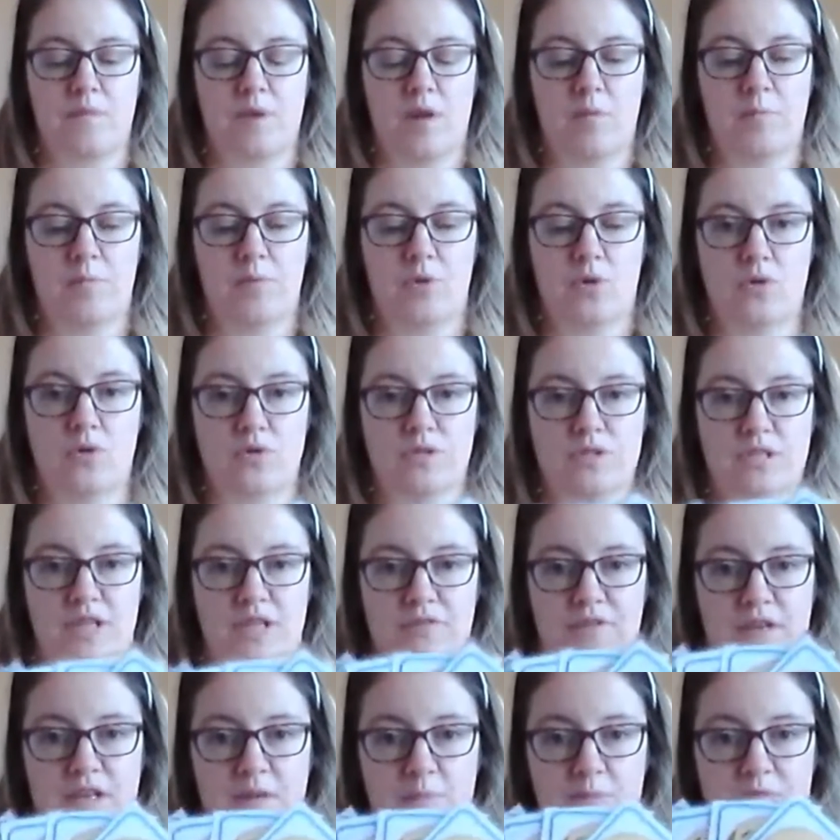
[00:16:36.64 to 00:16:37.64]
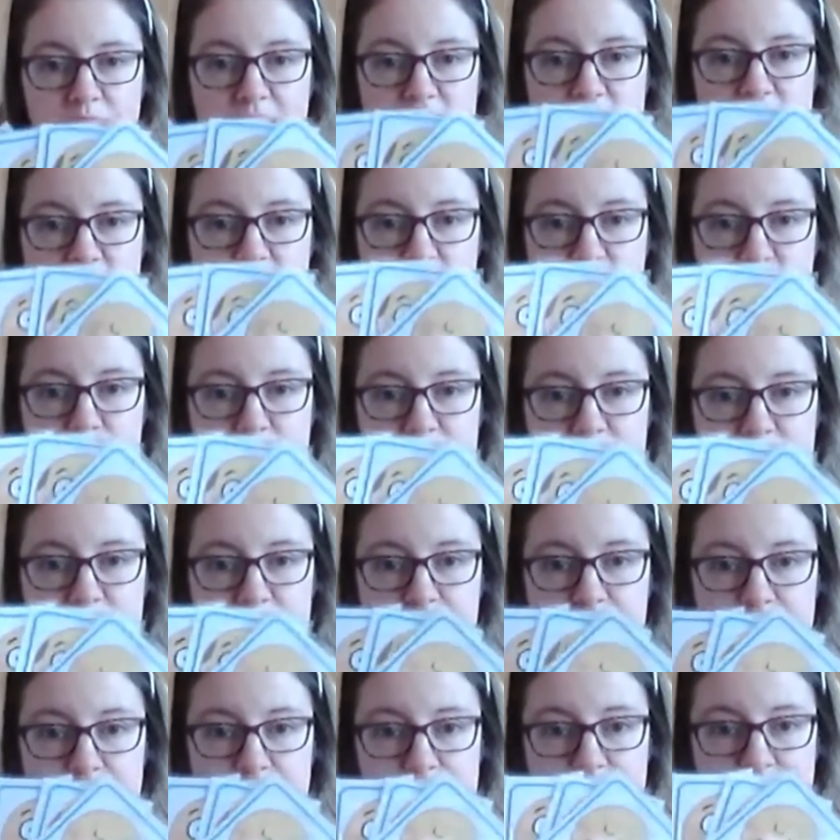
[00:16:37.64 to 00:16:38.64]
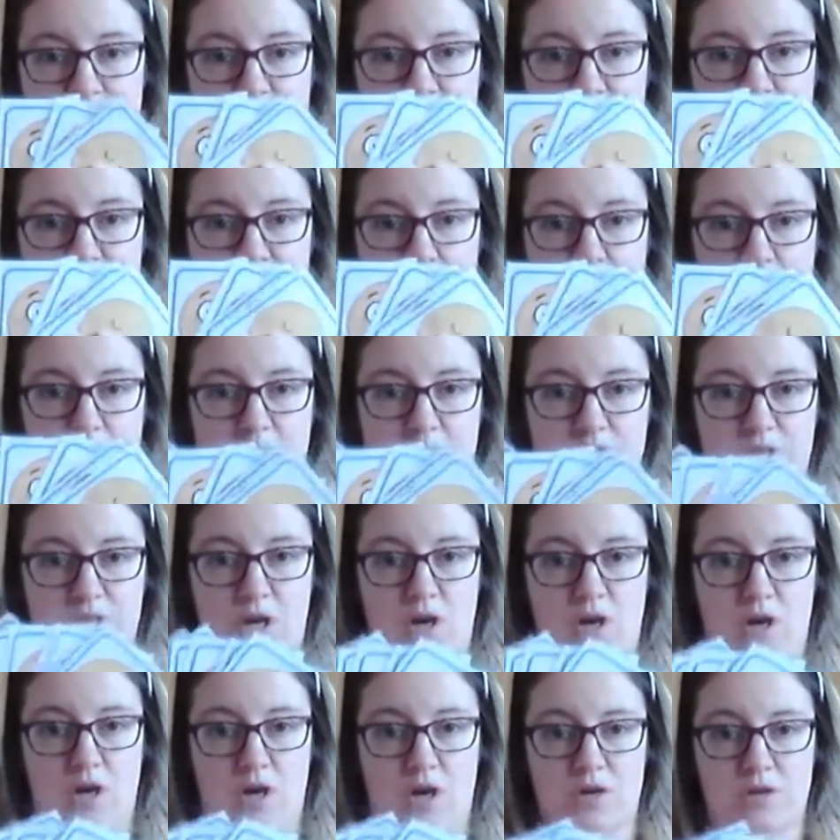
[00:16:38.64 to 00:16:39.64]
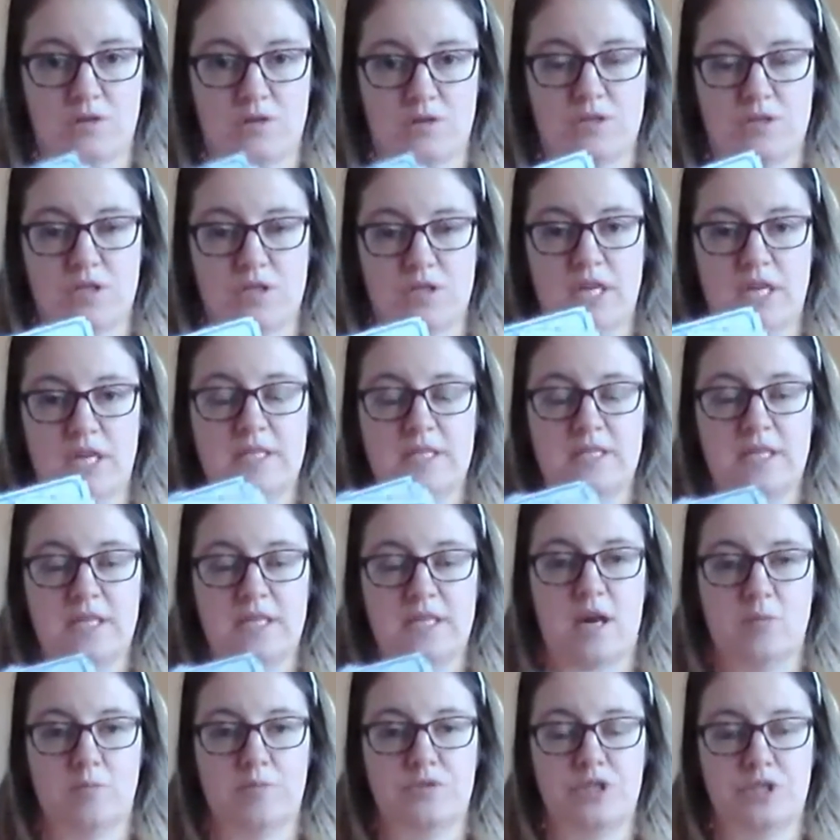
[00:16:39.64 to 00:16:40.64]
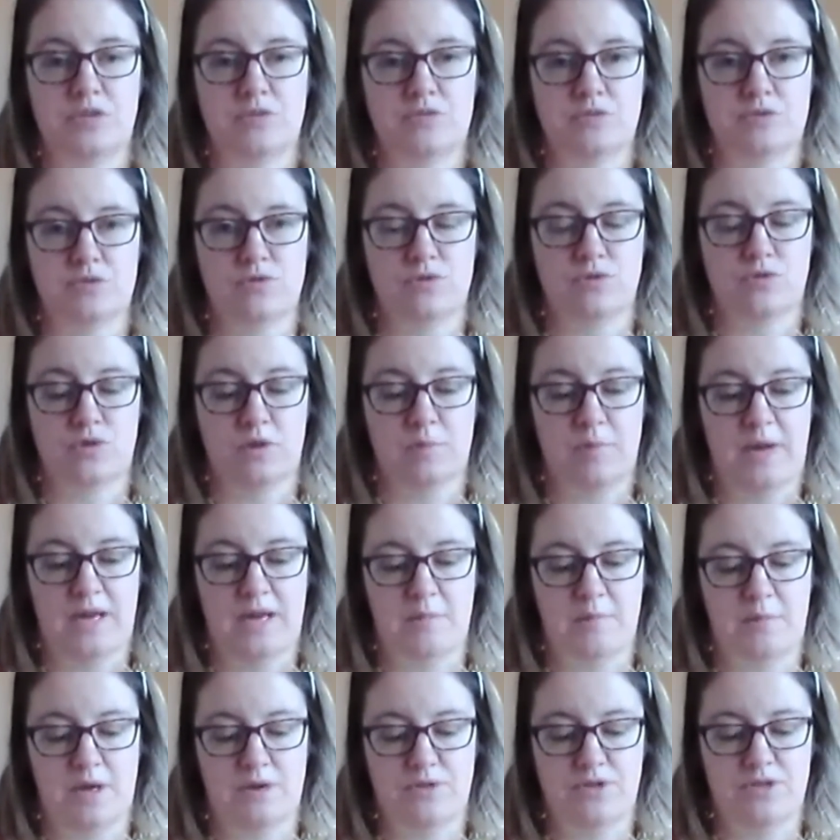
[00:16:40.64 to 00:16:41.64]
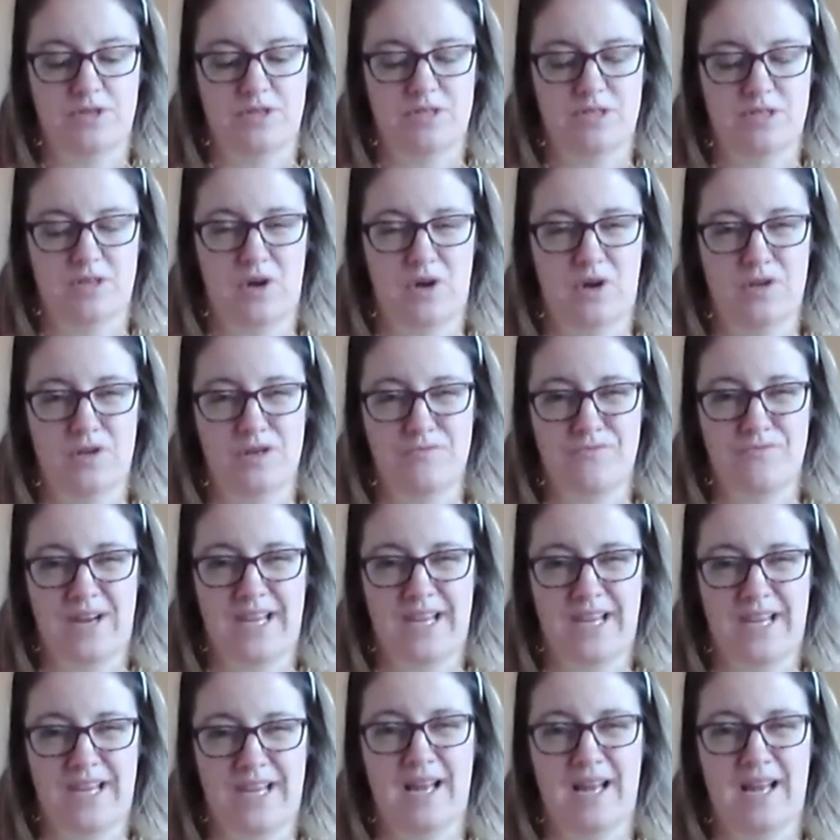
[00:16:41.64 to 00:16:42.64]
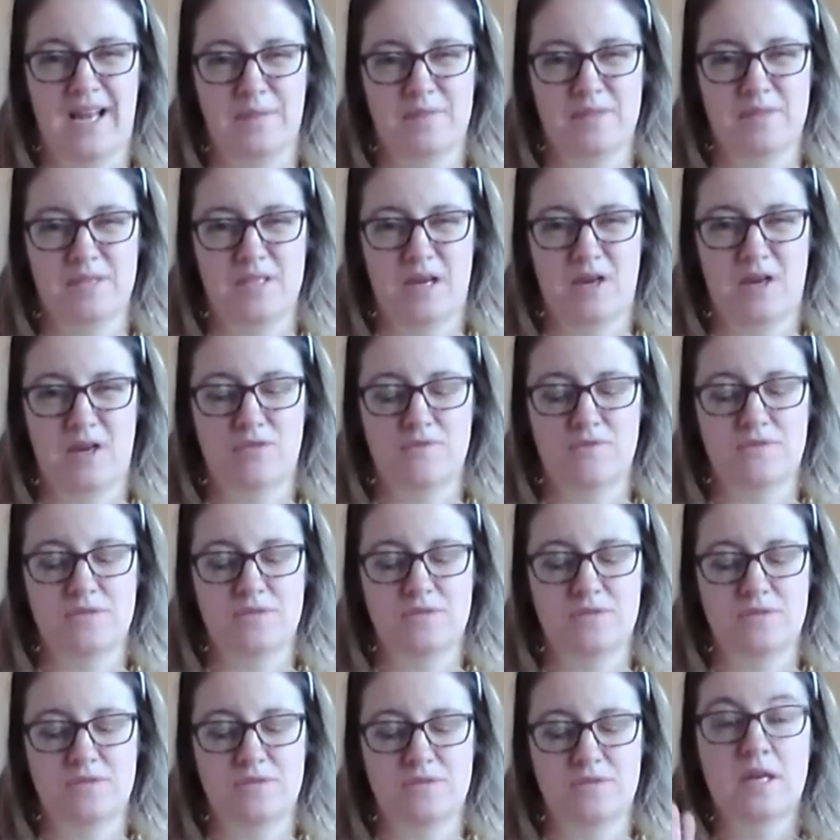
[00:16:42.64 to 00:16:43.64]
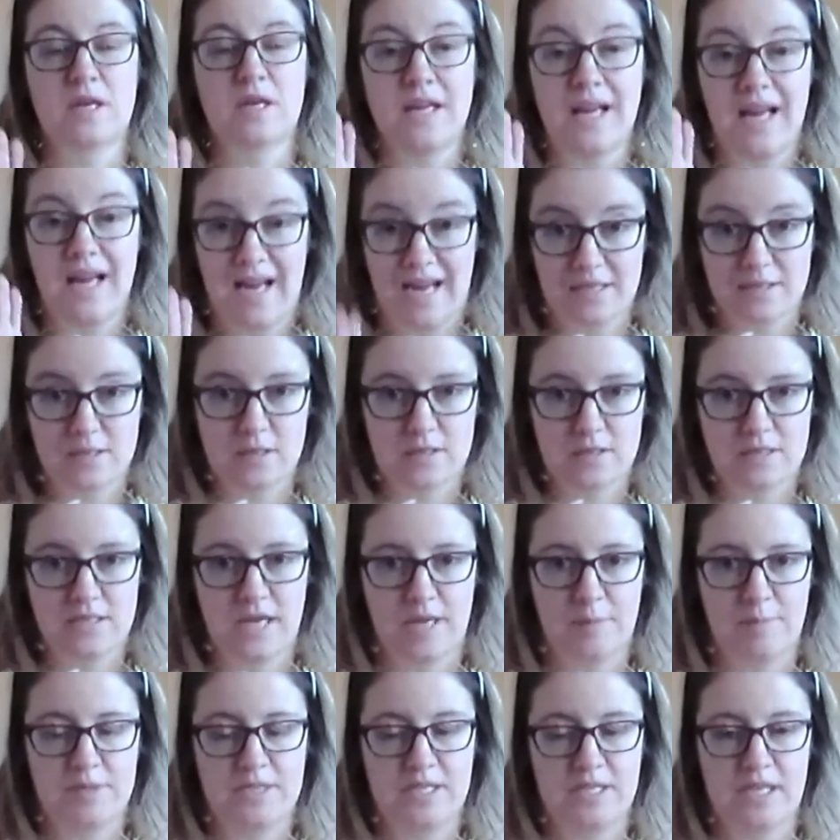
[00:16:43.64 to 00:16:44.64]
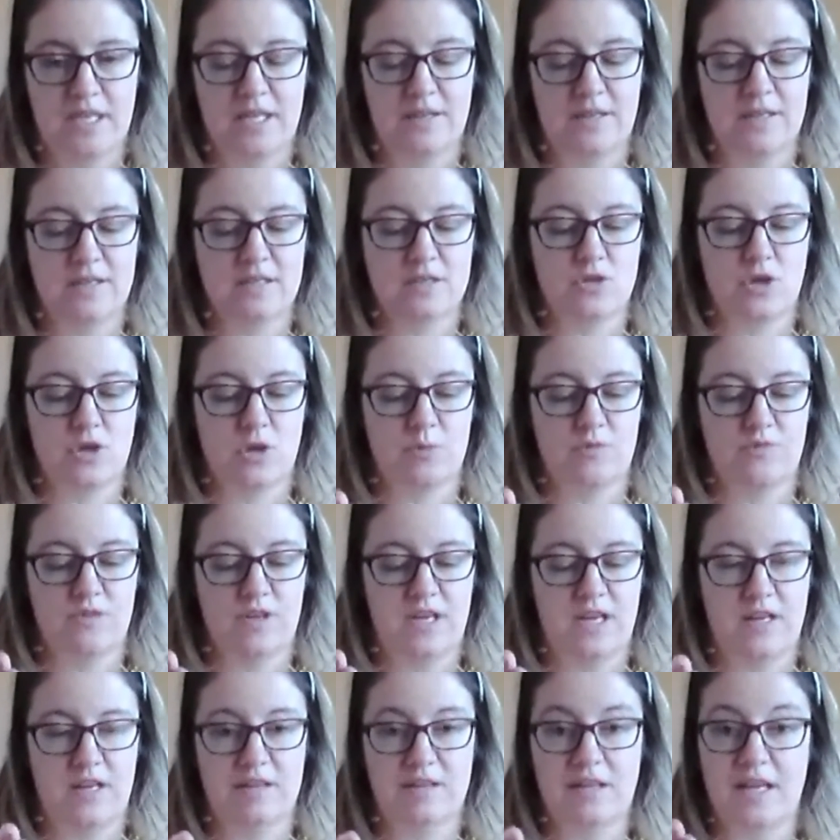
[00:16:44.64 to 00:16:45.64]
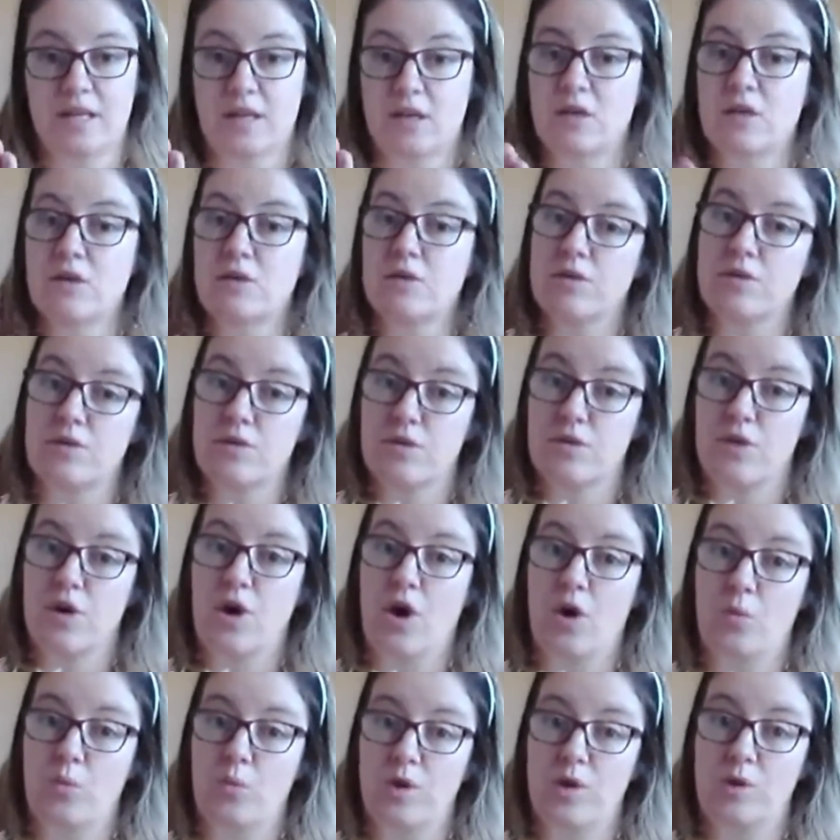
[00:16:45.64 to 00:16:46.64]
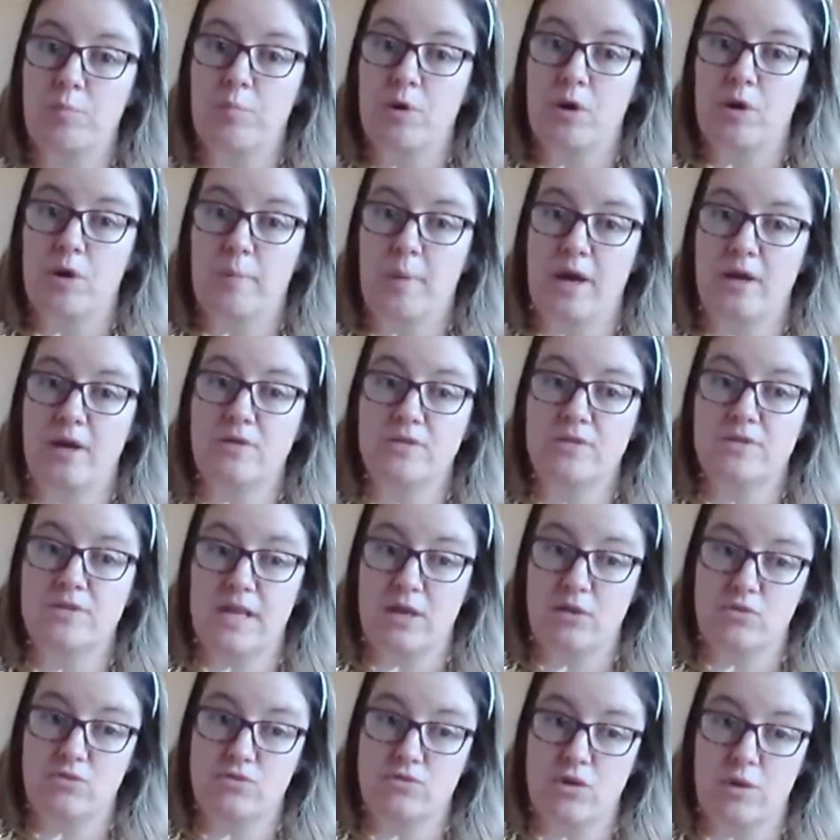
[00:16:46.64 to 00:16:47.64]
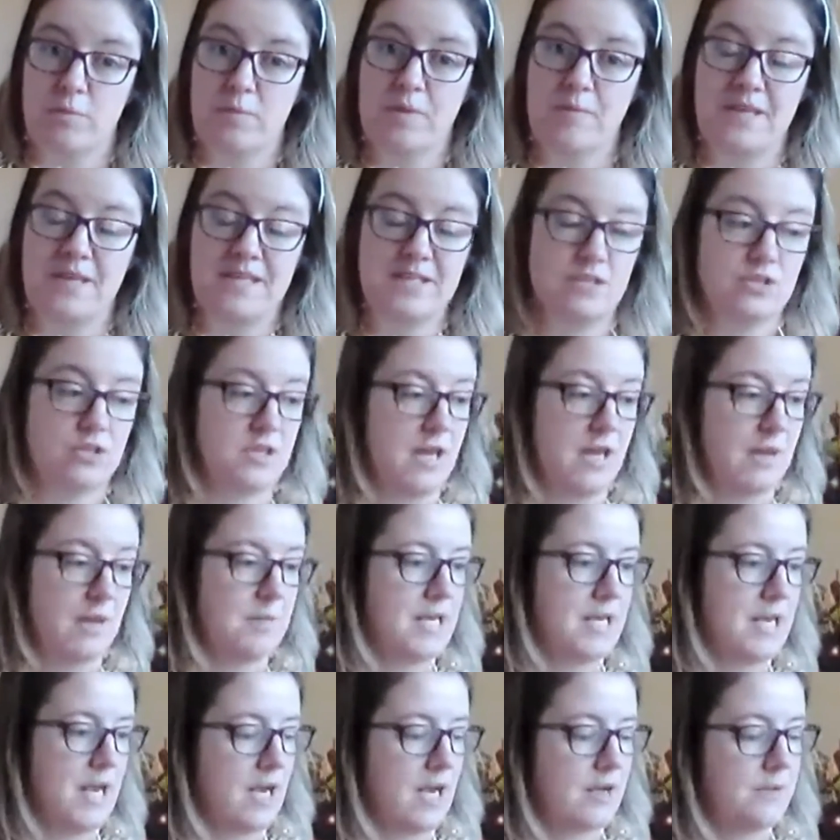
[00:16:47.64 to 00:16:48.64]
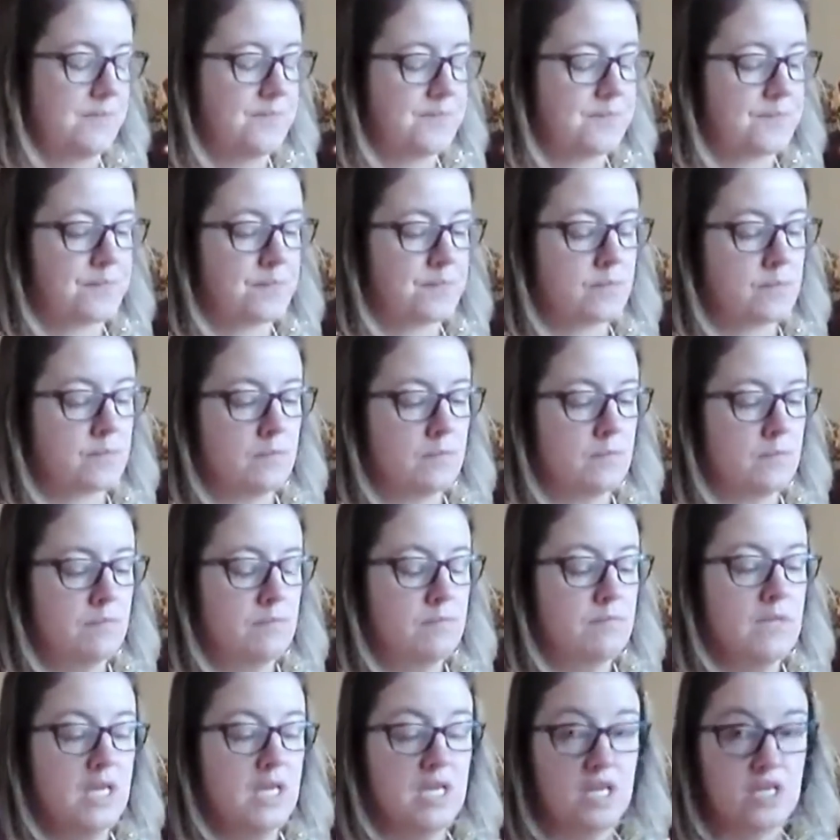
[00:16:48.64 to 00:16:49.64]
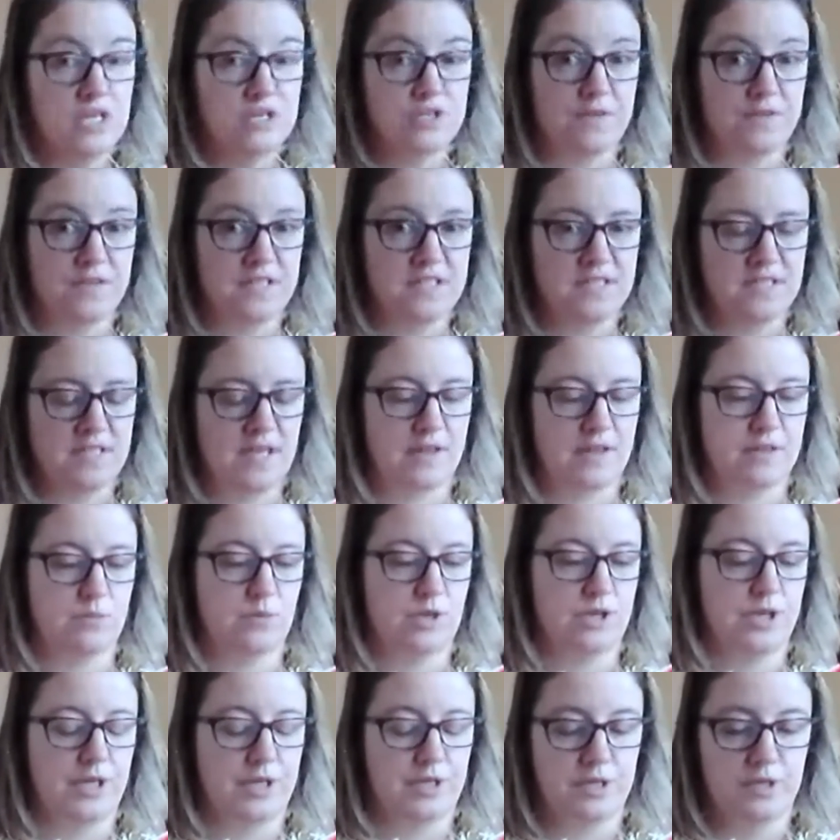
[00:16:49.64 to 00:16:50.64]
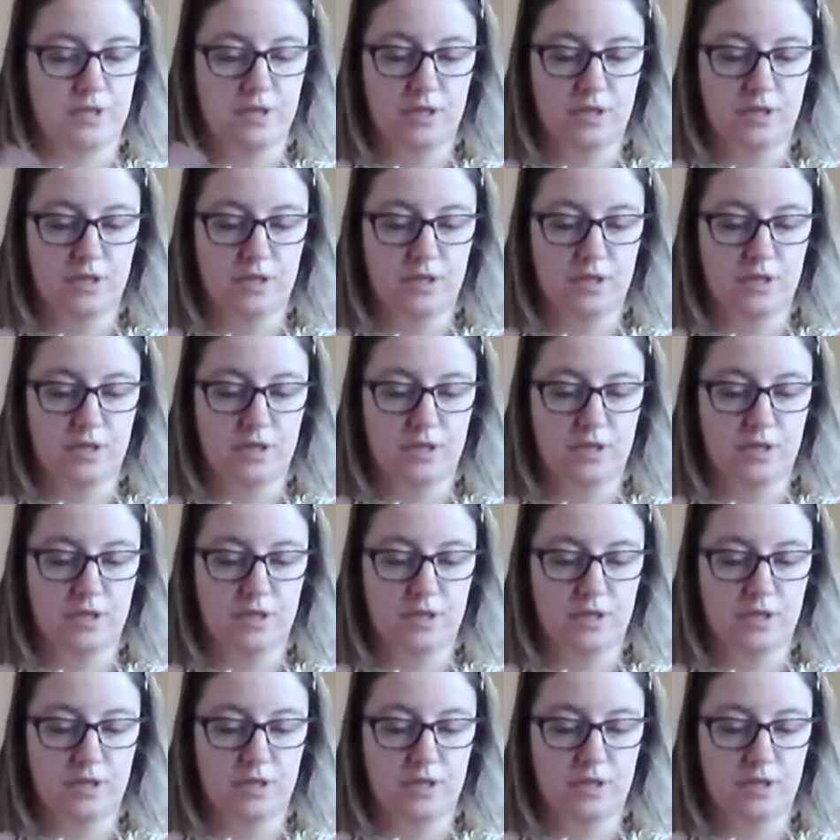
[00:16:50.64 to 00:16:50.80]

But if anybody is interested in a set of emoji cards to help children talk about emotions and kind of regulate themselves, as I say, particularly at this time of year, then I will put a post out, or drop me a message and let me know. So this is how they work.